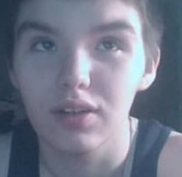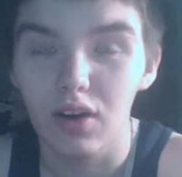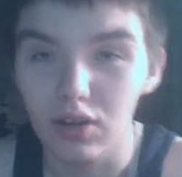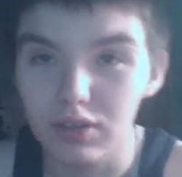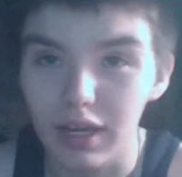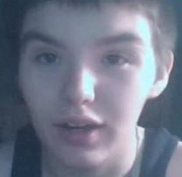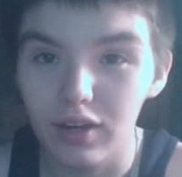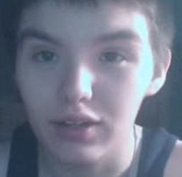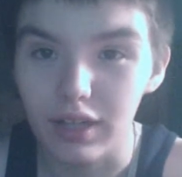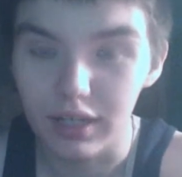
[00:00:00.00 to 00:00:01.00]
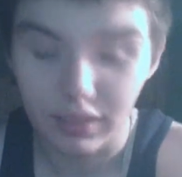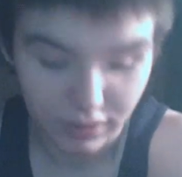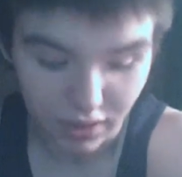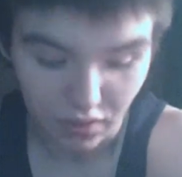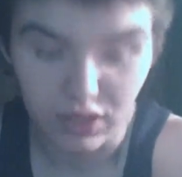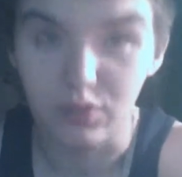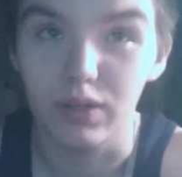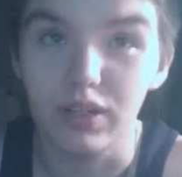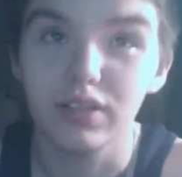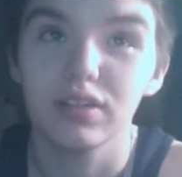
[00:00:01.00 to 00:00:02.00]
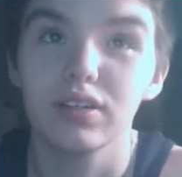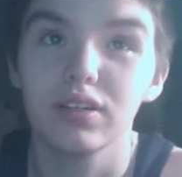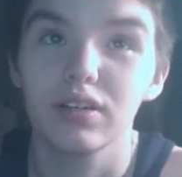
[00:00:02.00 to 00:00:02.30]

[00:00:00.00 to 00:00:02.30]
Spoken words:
all day, all night, 7 days a week.